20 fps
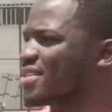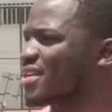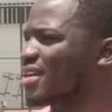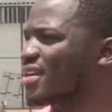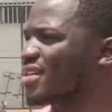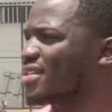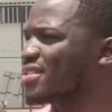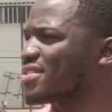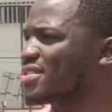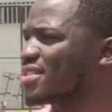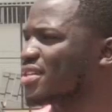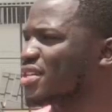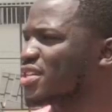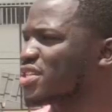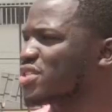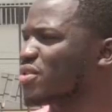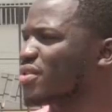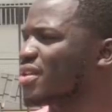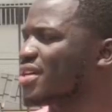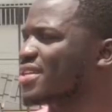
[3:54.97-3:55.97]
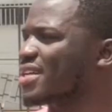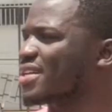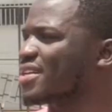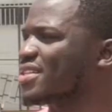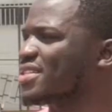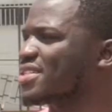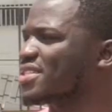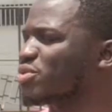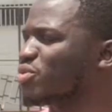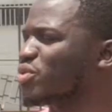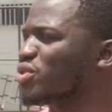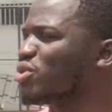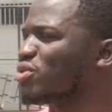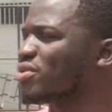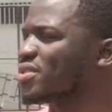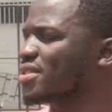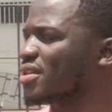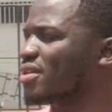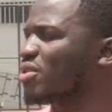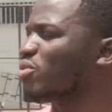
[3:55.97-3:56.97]
talents so that at least we
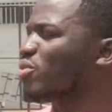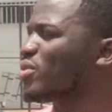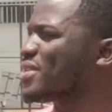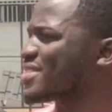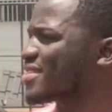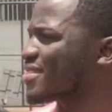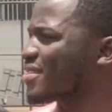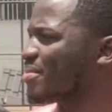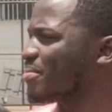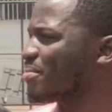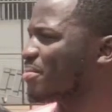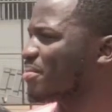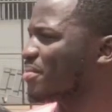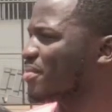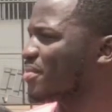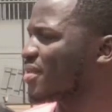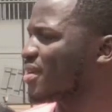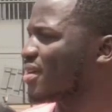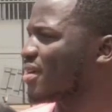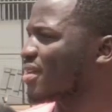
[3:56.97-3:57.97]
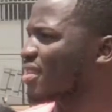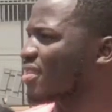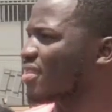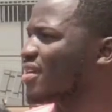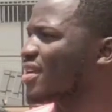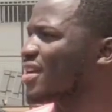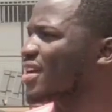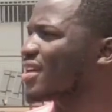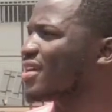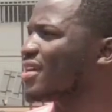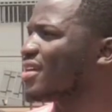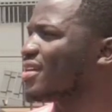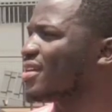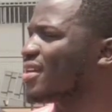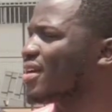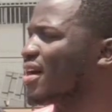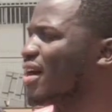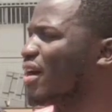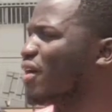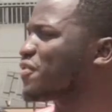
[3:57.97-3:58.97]
don't waste them. Then again,
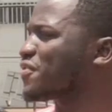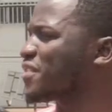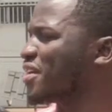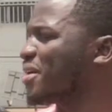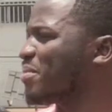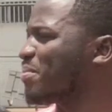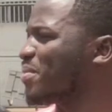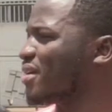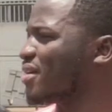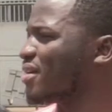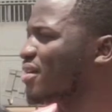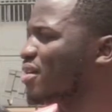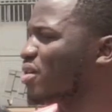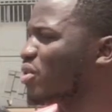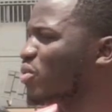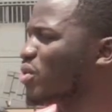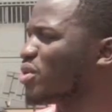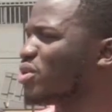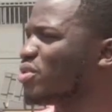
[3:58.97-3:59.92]
after APA, we